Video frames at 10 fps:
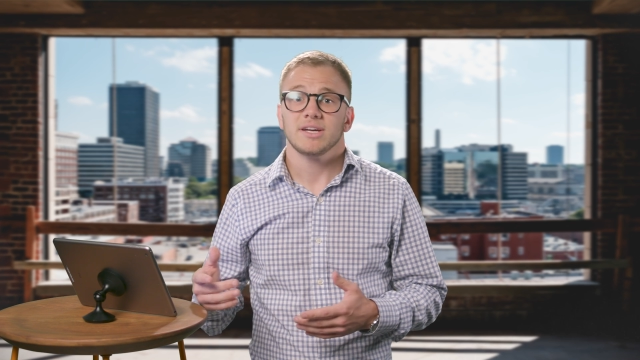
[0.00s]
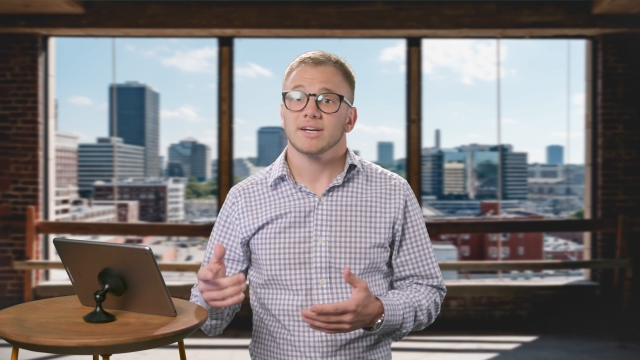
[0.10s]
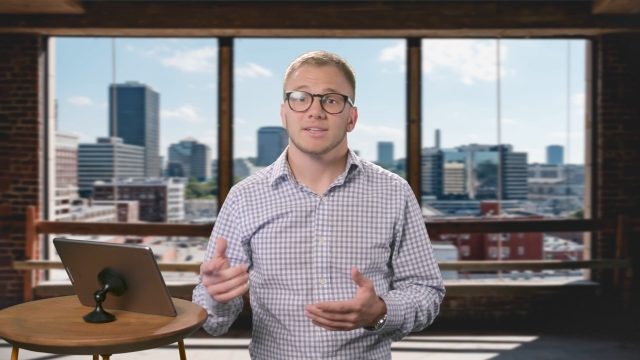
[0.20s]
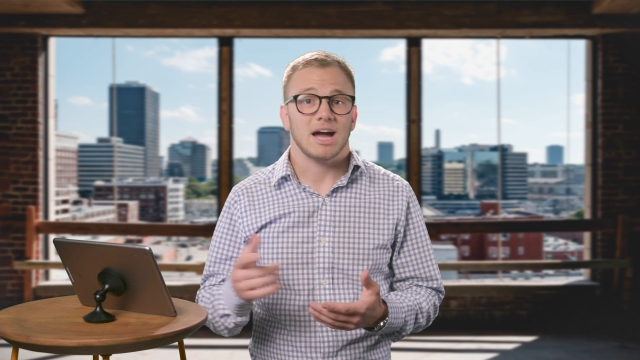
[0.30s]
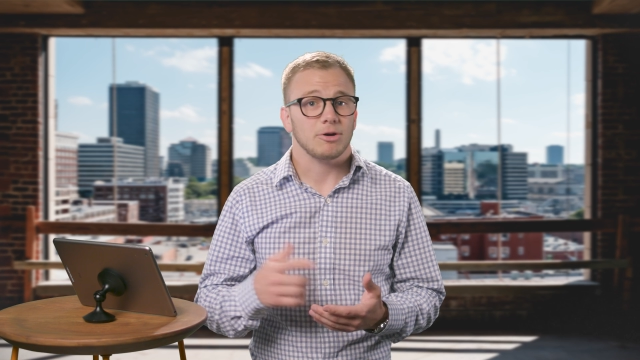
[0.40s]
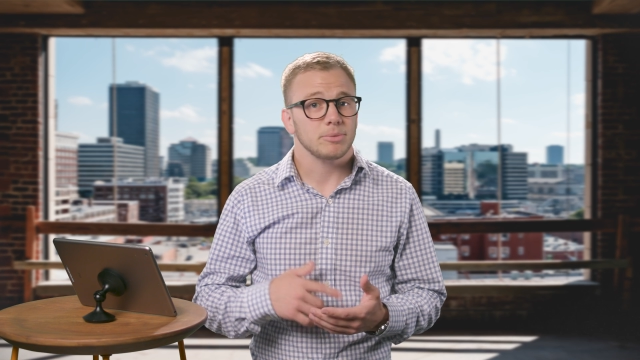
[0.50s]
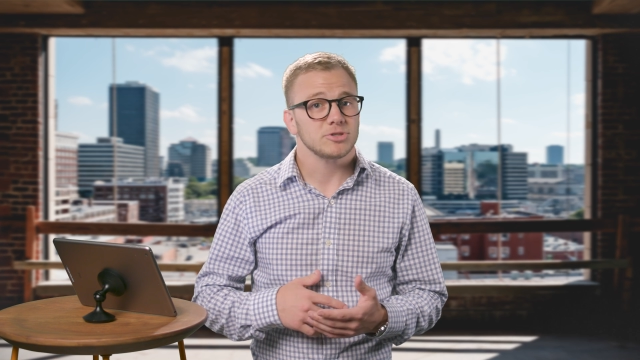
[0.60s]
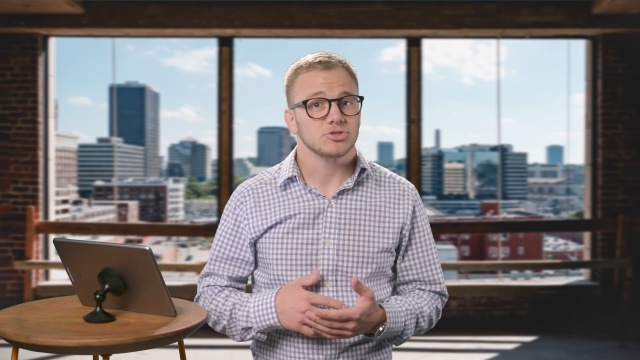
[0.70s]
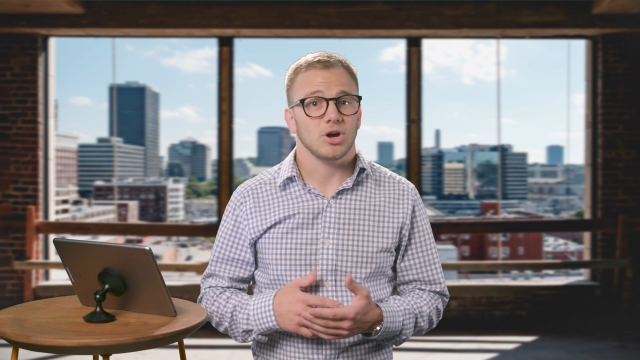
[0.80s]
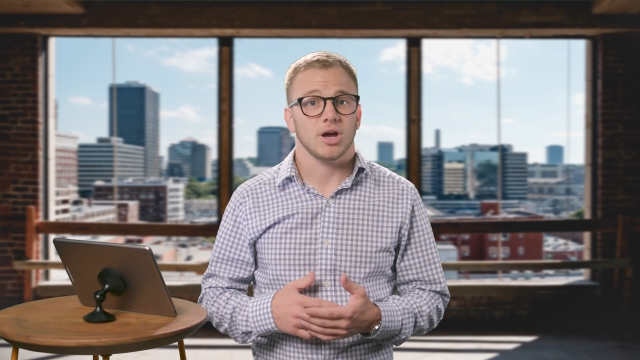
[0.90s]
cloud up a
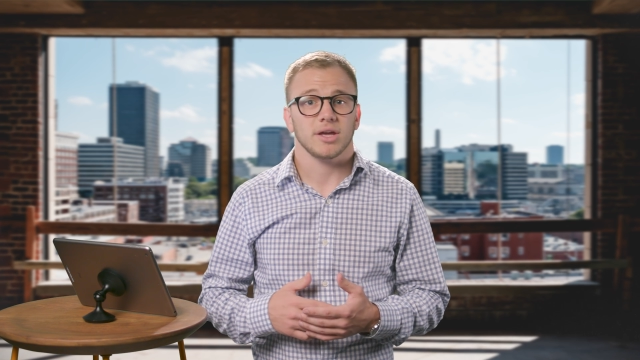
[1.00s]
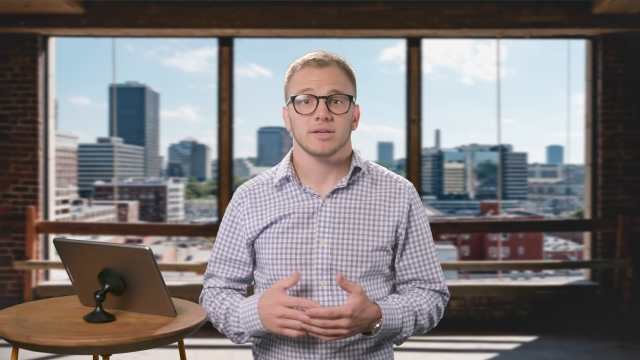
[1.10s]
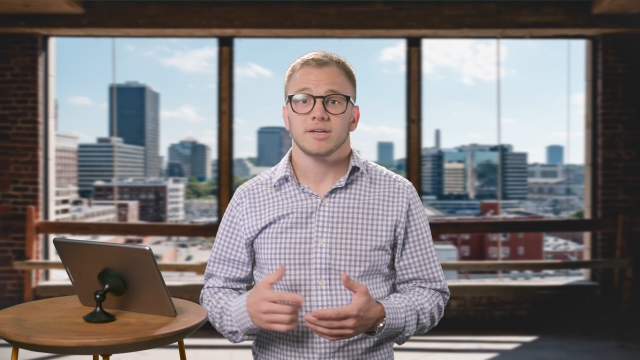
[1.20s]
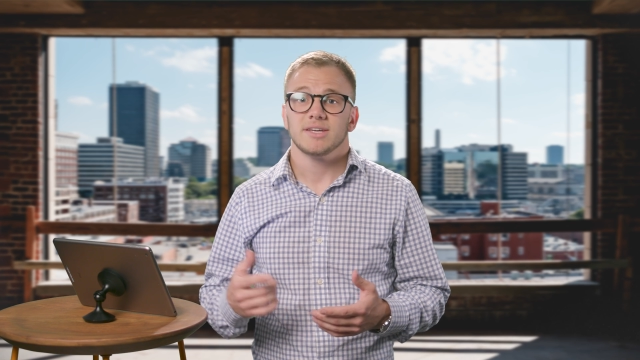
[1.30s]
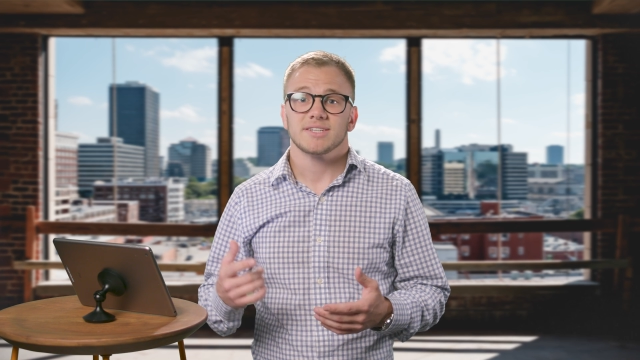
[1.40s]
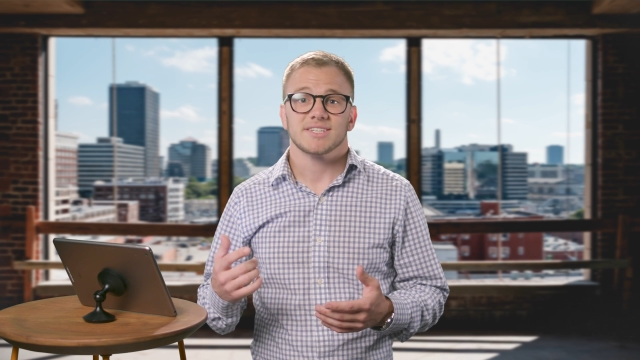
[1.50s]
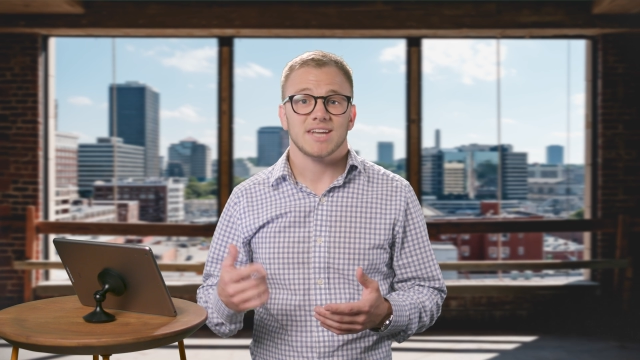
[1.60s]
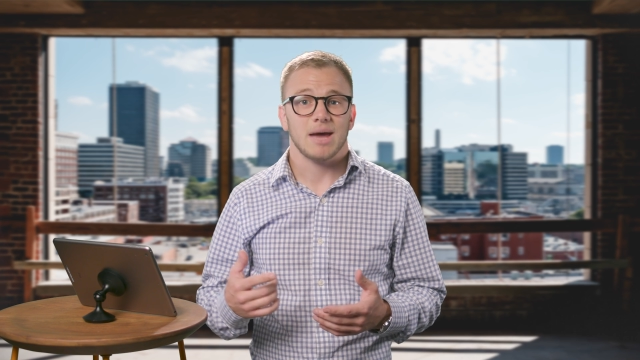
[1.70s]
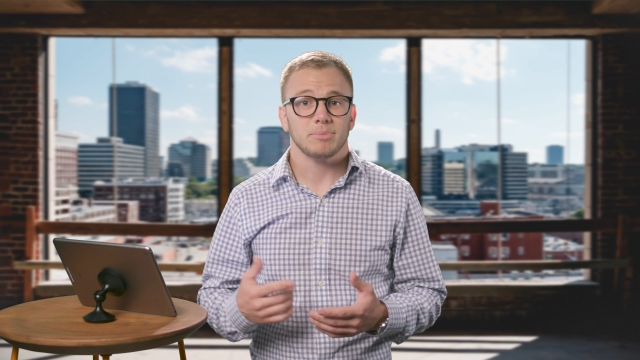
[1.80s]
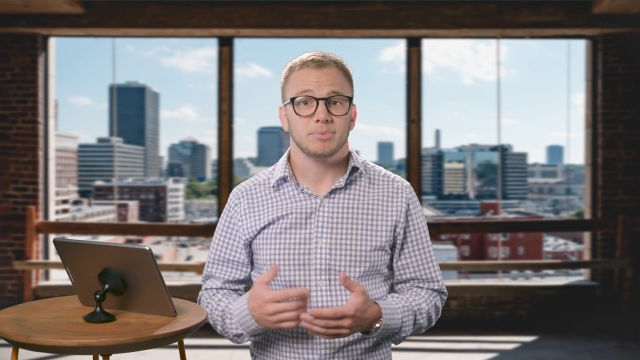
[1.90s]
drawing,
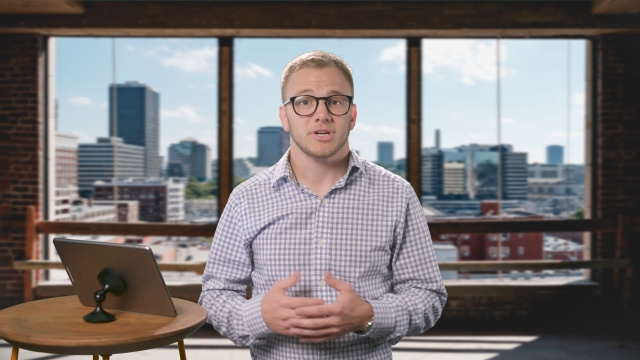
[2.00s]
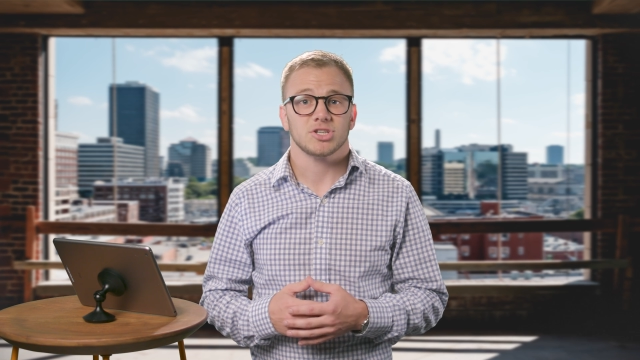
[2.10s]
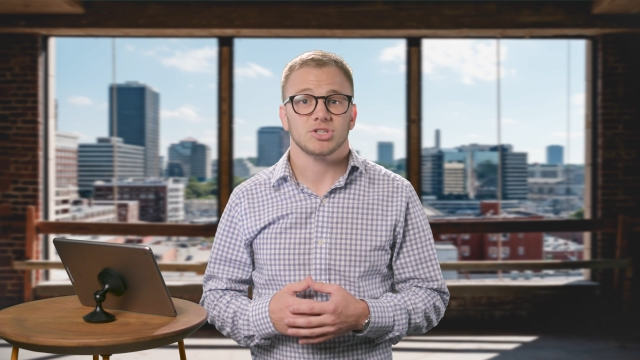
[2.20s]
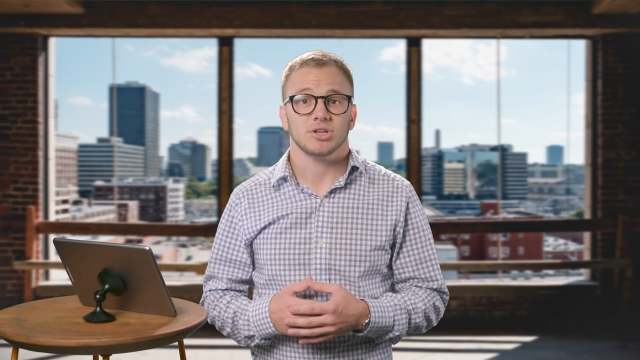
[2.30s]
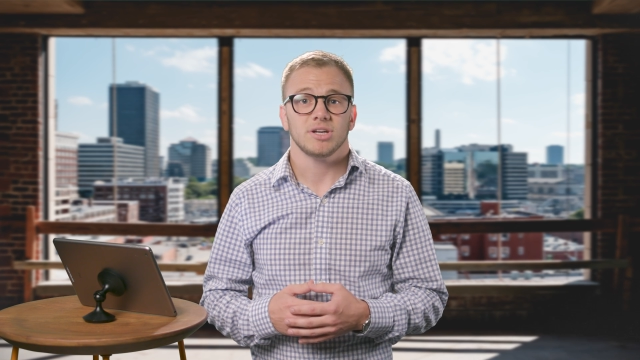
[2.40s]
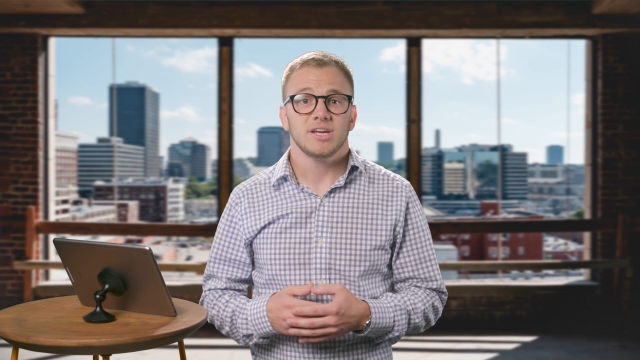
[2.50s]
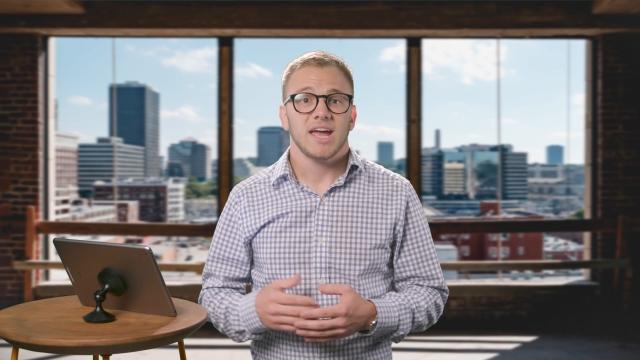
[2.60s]
snap a picture,